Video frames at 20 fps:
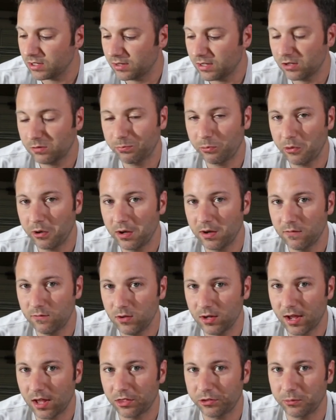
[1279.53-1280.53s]
At this point, if
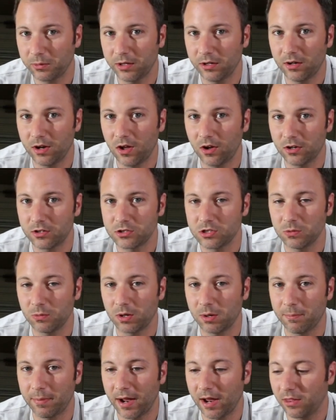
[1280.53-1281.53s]
you got $300 and you
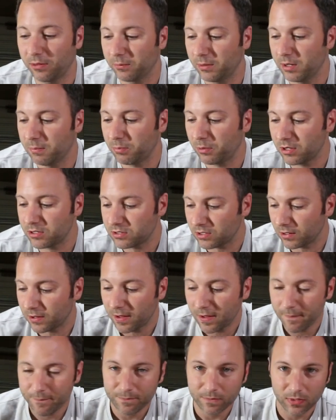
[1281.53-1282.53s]
want to buy a 3D printer,
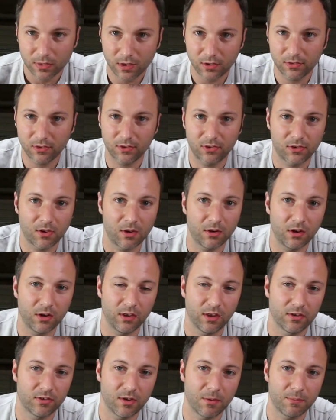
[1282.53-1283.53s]
this is
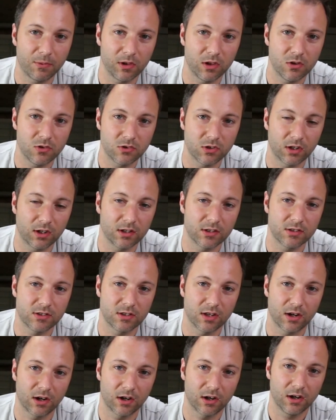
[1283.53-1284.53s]
certainly something you should
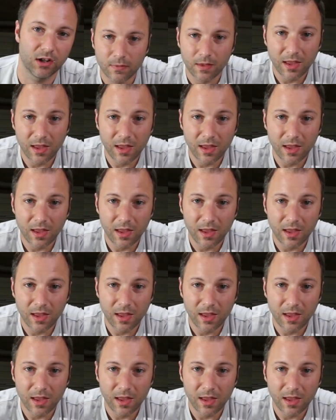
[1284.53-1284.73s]
consider.